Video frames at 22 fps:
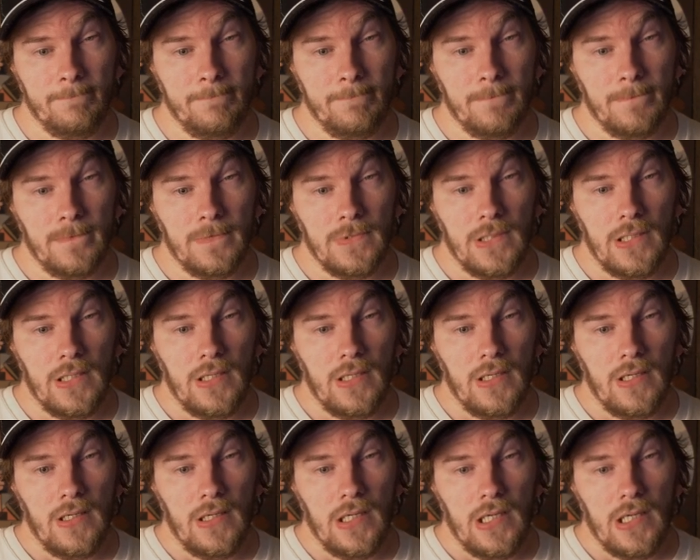
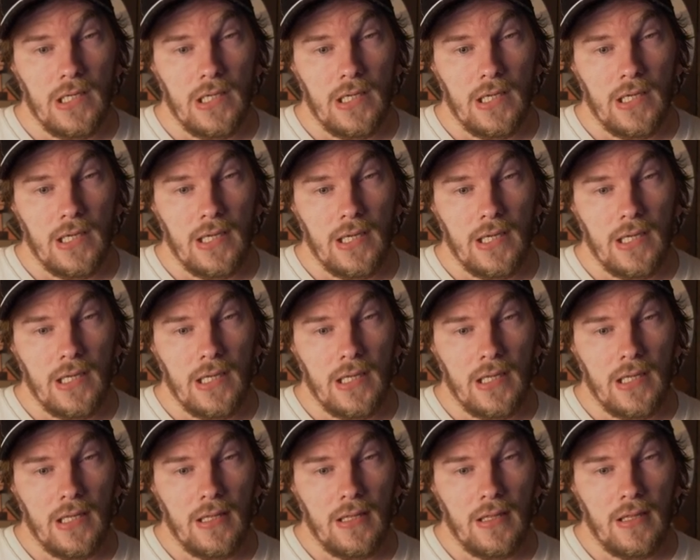
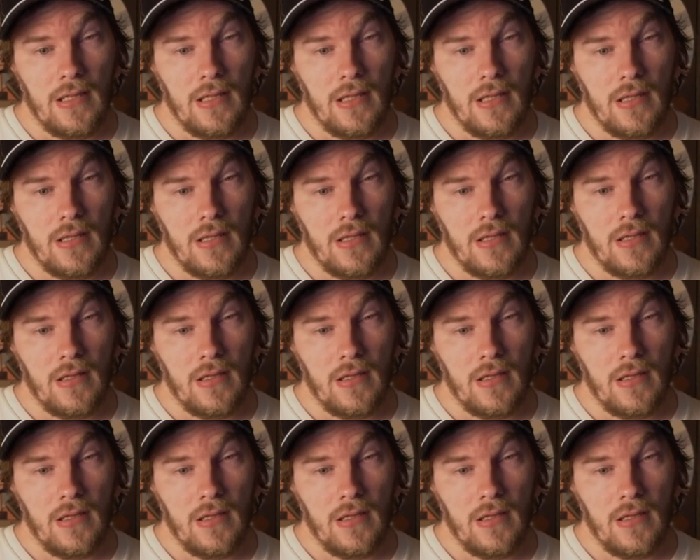(silence)